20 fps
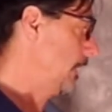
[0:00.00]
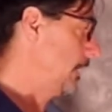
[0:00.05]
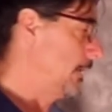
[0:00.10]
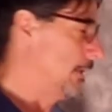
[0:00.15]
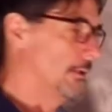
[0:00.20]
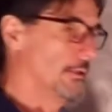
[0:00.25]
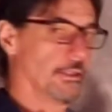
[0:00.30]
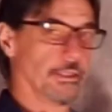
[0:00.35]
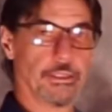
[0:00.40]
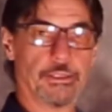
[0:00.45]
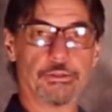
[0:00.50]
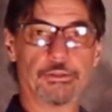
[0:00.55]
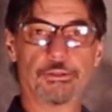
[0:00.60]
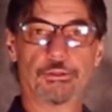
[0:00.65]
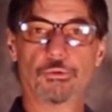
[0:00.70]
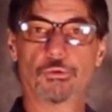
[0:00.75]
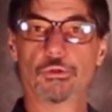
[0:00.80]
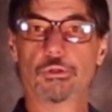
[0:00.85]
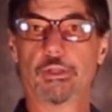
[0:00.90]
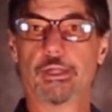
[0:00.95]
And then
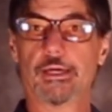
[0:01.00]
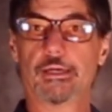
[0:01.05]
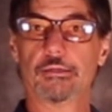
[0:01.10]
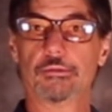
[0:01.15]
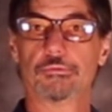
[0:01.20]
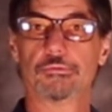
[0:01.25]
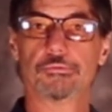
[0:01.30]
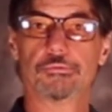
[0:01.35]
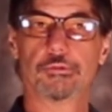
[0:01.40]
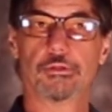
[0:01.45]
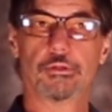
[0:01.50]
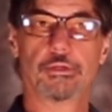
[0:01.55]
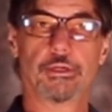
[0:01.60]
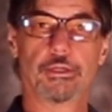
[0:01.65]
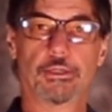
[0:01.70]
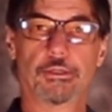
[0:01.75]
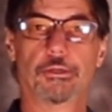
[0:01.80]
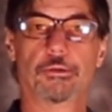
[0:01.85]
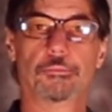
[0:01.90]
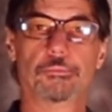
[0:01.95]
you will have
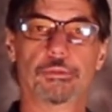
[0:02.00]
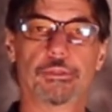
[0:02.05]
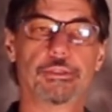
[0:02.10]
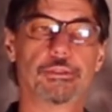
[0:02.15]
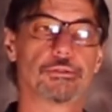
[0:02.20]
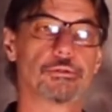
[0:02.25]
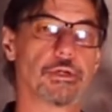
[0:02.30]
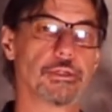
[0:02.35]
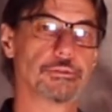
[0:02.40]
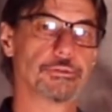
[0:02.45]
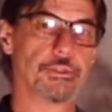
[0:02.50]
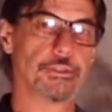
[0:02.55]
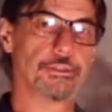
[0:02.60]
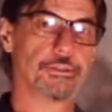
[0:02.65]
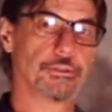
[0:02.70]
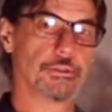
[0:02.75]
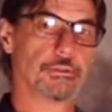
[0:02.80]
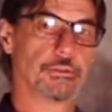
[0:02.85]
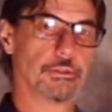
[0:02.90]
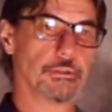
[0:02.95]
a complete
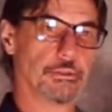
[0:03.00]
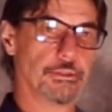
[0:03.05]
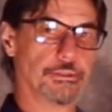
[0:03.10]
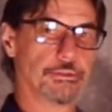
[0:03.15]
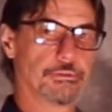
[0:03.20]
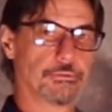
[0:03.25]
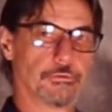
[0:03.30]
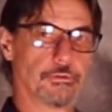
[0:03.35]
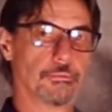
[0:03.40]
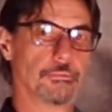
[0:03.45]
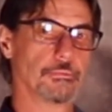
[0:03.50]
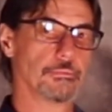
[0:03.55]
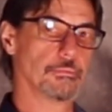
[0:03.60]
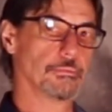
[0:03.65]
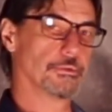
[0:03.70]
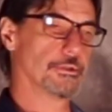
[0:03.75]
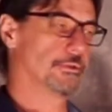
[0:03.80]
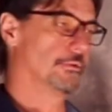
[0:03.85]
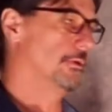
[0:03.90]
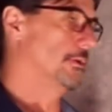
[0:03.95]
translation, at least from
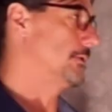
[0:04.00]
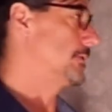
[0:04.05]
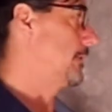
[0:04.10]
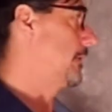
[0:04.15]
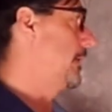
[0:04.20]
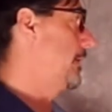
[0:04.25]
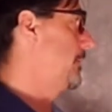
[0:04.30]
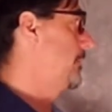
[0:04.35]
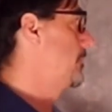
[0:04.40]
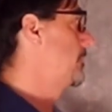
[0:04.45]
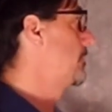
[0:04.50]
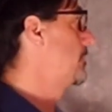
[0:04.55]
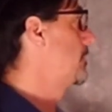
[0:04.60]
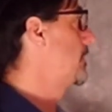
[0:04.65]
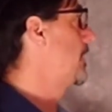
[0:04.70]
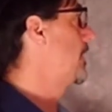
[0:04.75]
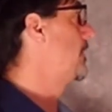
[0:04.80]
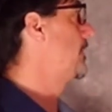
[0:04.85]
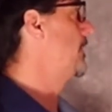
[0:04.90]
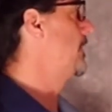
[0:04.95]
the tradition I
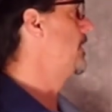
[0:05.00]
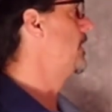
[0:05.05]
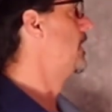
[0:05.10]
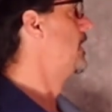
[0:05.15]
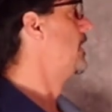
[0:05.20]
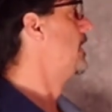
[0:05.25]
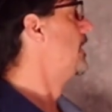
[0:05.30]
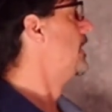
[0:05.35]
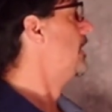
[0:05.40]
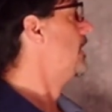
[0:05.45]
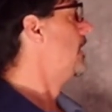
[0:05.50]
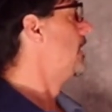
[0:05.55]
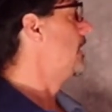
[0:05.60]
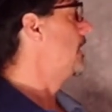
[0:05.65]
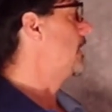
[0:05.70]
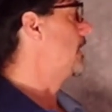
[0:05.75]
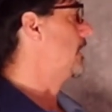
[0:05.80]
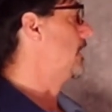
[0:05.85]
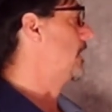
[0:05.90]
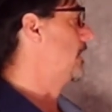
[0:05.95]
carry,
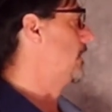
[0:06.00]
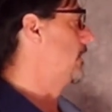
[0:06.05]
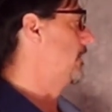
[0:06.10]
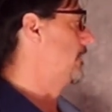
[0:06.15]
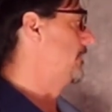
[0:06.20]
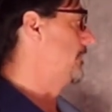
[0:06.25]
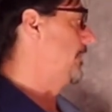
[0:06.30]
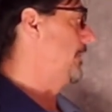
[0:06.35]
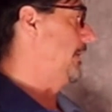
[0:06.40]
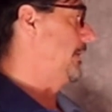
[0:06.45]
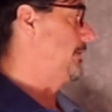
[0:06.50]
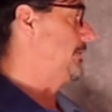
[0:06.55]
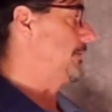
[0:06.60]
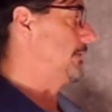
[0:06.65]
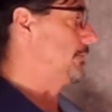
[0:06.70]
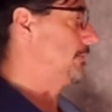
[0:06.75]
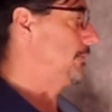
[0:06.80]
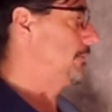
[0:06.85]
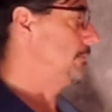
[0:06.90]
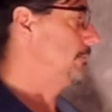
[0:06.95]
of the Nei
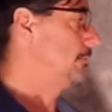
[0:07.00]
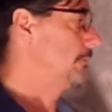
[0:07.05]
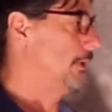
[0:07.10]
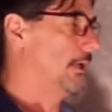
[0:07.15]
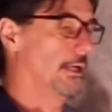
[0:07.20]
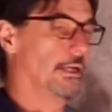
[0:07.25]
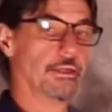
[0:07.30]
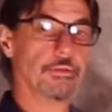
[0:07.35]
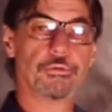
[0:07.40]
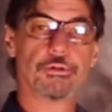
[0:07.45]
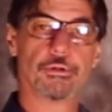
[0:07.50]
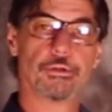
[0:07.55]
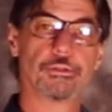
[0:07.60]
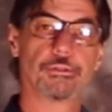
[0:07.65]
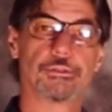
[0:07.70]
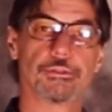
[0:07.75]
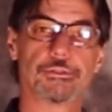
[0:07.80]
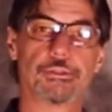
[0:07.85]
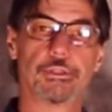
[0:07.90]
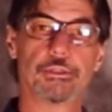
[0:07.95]
Jing Tu. And if you're
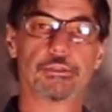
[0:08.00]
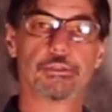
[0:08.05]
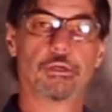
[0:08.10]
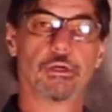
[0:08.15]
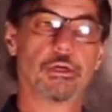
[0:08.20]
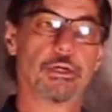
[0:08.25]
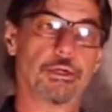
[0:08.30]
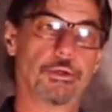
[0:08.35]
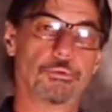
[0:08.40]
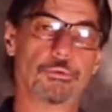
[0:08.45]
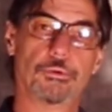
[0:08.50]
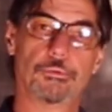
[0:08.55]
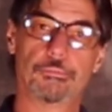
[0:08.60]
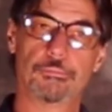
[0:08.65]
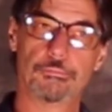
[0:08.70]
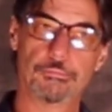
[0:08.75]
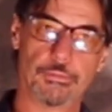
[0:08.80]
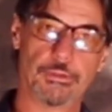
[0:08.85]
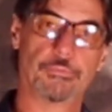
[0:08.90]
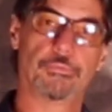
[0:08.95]
interested, I would
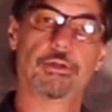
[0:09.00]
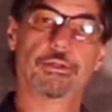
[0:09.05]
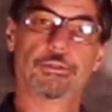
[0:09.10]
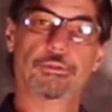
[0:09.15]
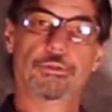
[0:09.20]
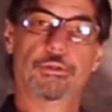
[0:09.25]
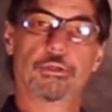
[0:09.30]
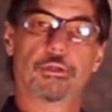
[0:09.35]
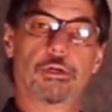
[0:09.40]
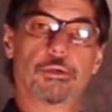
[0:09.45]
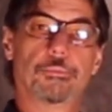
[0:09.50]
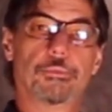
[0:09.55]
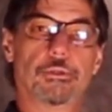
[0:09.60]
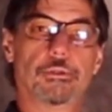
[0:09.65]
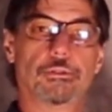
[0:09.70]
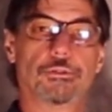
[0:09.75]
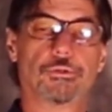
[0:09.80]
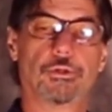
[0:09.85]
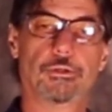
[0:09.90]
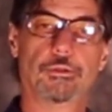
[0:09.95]
invite you to come
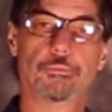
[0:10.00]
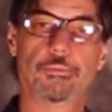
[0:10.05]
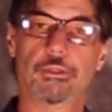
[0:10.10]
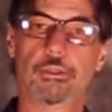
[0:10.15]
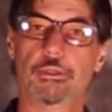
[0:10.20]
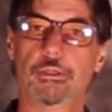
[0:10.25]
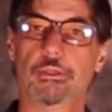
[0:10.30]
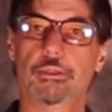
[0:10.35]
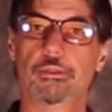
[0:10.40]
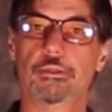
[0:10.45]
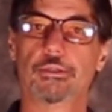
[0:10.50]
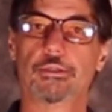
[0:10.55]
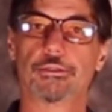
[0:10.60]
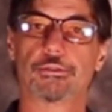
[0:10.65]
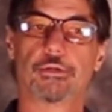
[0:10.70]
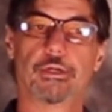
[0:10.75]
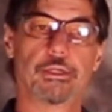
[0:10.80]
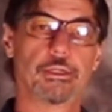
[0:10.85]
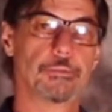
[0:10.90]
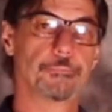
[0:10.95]
and join me in the
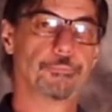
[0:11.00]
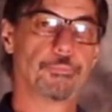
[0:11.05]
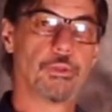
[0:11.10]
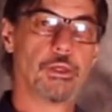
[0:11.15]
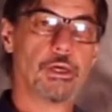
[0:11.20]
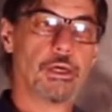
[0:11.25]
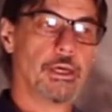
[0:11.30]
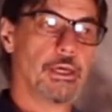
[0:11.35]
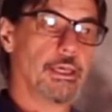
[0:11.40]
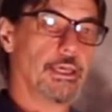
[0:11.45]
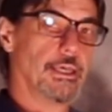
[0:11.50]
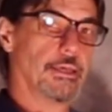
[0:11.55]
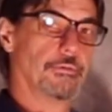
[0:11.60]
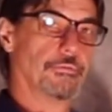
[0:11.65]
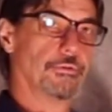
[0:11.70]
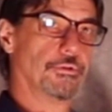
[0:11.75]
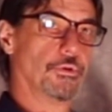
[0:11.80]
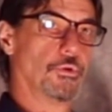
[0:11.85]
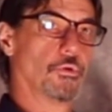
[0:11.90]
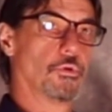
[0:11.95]
training.
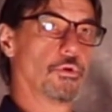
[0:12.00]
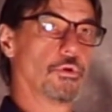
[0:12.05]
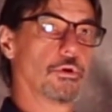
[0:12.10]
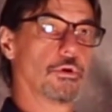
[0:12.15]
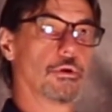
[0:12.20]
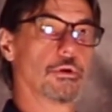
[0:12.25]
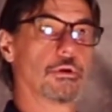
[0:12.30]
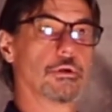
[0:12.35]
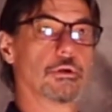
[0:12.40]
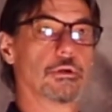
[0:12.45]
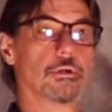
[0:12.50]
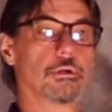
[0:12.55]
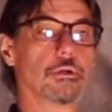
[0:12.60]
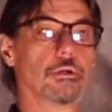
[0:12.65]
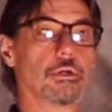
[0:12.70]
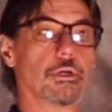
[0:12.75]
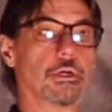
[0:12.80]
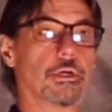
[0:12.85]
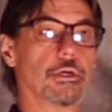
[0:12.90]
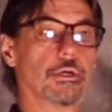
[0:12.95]
If you're